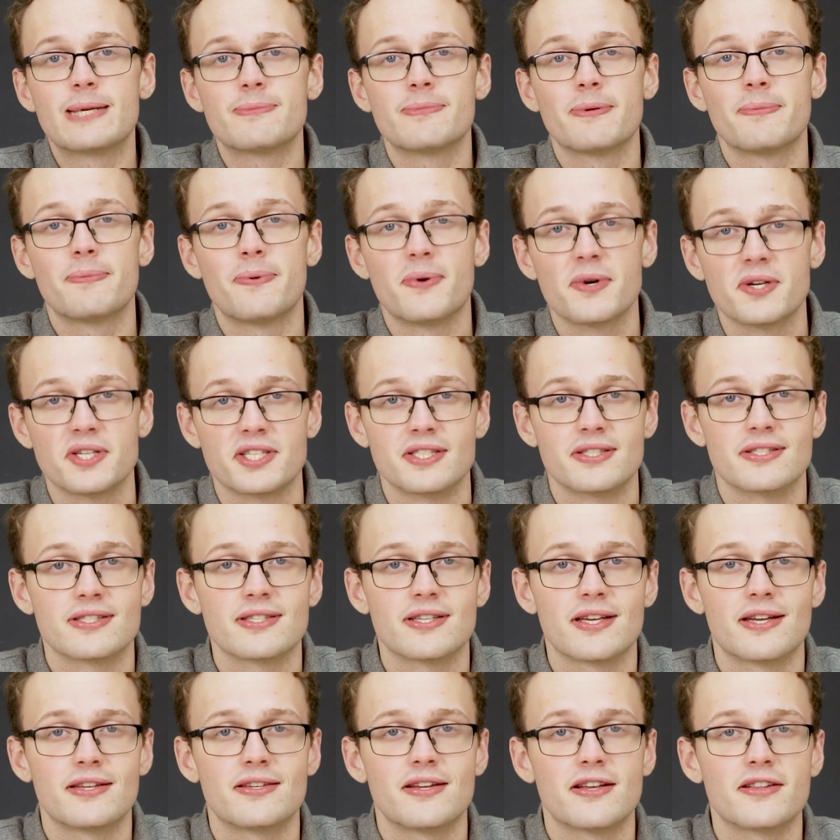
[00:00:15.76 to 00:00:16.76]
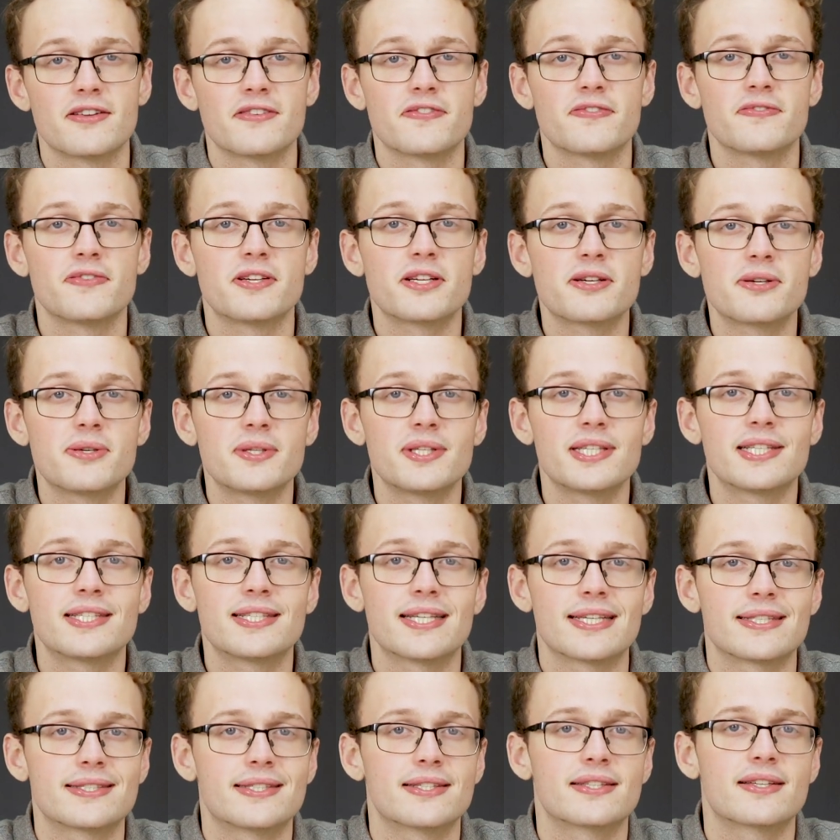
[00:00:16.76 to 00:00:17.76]
and proportions, another frequently
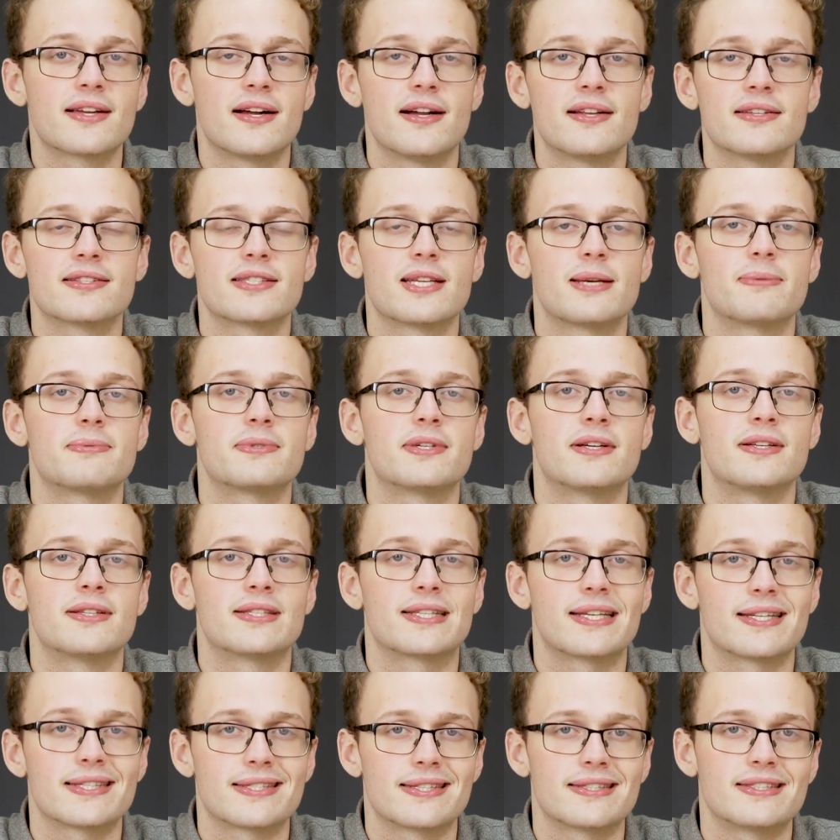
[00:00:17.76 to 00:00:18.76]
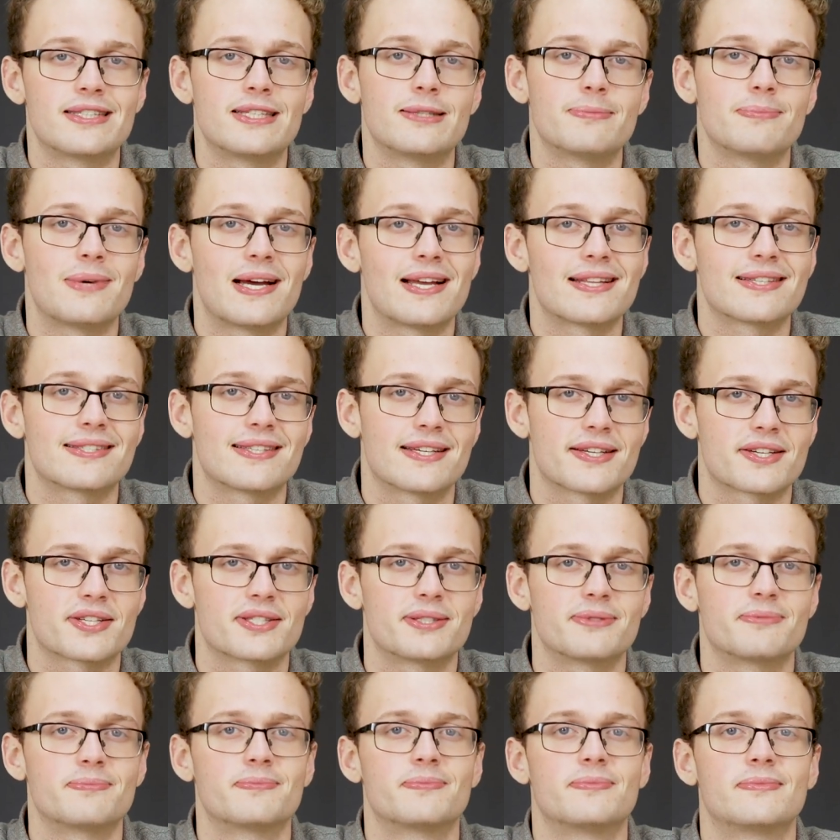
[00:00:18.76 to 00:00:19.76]
tested concept on the SAT math
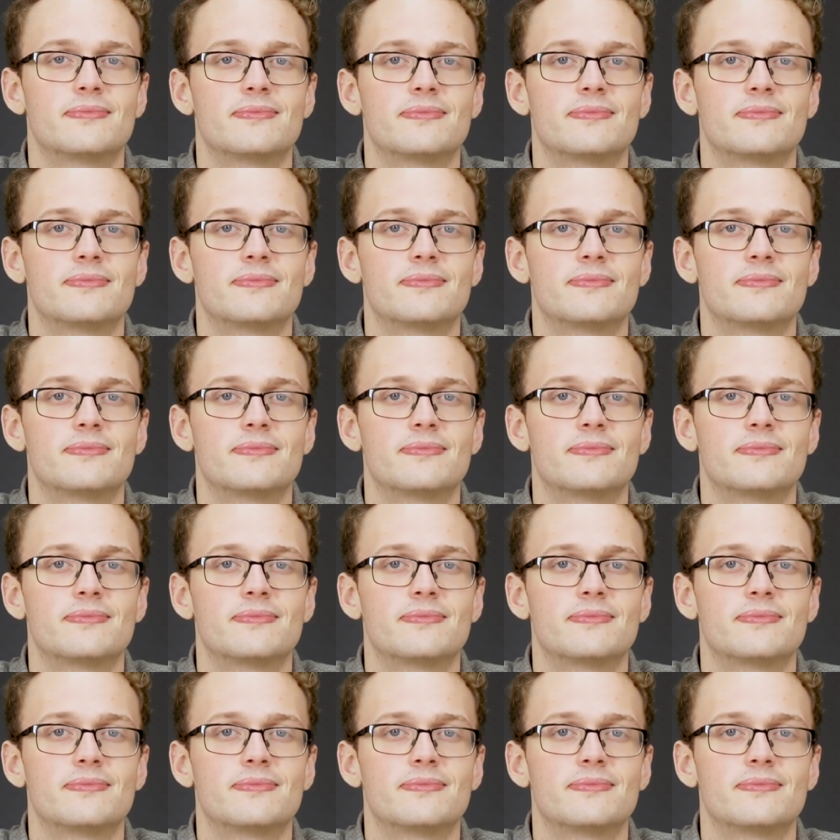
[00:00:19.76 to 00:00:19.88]
section.